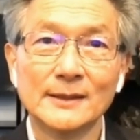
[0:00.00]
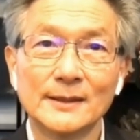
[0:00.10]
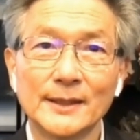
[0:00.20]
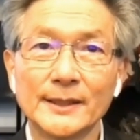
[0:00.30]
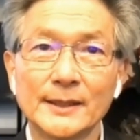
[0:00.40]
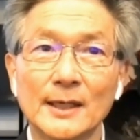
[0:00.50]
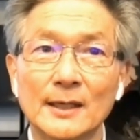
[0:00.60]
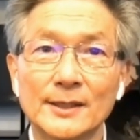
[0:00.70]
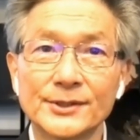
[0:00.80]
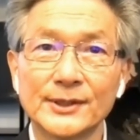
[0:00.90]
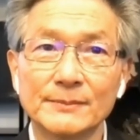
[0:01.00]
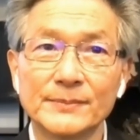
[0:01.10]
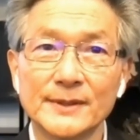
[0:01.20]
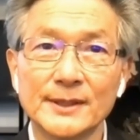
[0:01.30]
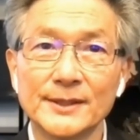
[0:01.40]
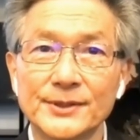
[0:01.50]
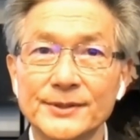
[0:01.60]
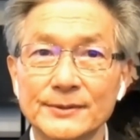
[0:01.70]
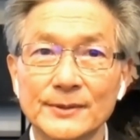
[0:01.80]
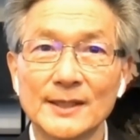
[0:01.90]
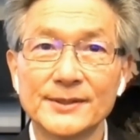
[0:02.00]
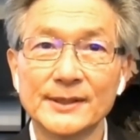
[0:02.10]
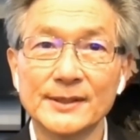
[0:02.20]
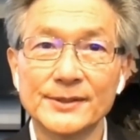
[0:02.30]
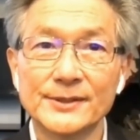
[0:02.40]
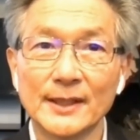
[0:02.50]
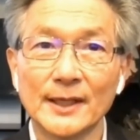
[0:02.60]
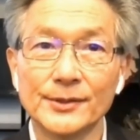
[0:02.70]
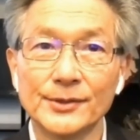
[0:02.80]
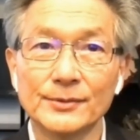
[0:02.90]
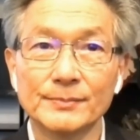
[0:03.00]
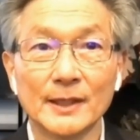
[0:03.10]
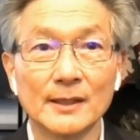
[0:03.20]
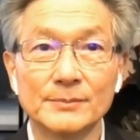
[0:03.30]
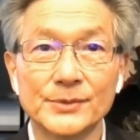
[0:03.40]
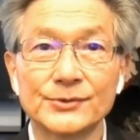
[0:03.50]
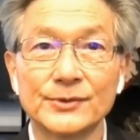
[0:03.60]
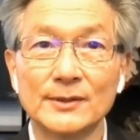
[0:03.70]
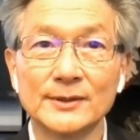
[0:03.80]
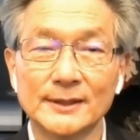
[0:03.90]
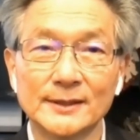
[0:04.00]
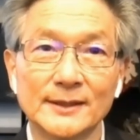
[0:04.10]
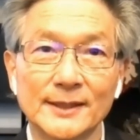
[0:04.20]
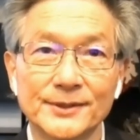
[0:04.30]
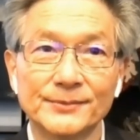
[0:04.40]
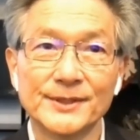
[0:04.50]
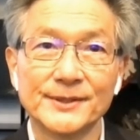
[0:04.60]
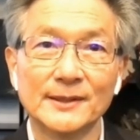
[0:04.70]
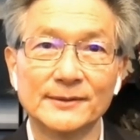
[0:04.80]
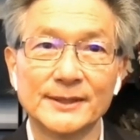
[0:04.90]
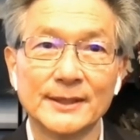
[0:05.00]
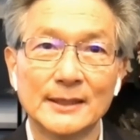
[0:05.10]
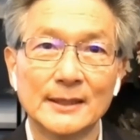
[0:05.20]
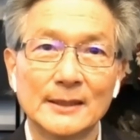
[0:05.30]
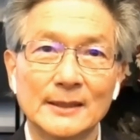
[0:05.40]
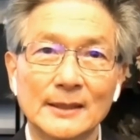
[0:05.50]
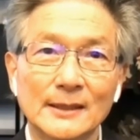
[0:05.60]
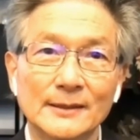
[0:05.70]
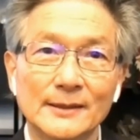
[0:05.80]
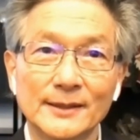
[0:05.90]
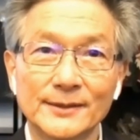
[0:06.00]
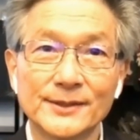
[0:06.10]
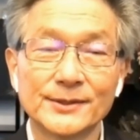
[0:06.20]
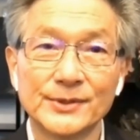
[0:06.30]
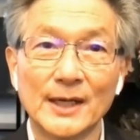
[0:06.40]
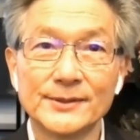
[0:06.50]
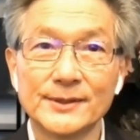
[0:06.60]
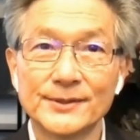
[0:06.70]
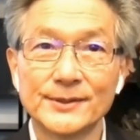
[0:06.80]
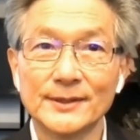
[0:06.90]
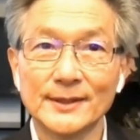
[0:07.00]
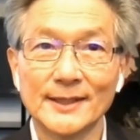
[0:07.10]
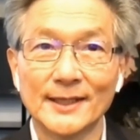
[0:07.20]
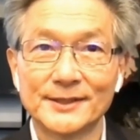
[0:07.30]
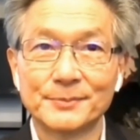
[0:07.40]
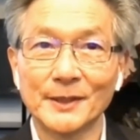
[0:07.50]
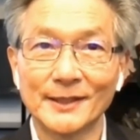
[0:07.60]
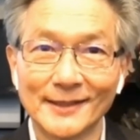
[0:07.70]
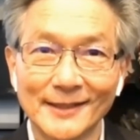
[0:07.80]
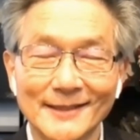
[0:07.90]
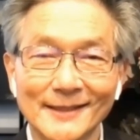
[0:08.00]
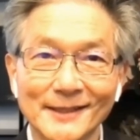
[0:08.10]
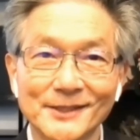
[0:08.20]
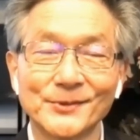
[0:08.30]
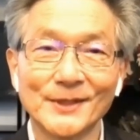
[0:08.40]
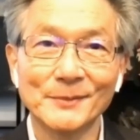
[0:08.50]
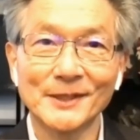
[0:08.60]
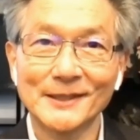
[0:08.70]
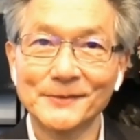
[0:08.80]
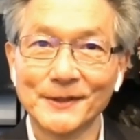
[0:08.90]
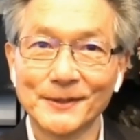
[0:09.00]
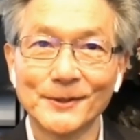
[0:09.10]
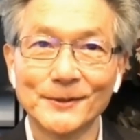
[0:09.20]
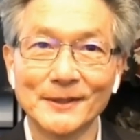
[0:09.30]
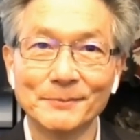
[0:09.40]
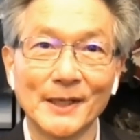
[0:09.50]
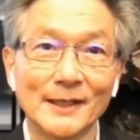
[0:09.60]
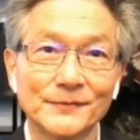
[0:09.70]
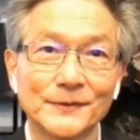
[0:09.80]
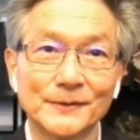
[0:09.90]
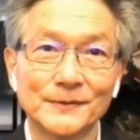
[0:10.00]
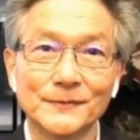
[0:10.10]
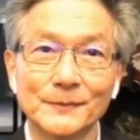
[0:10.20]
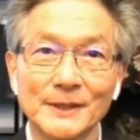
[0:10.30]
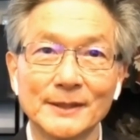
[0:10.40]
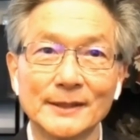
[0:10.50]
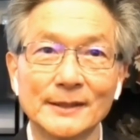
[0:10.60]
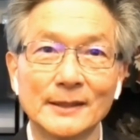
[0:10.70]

any hardship teaches you lessons and you become stronger as a result. And this crisis certainly has been extremely difficult and painful for me.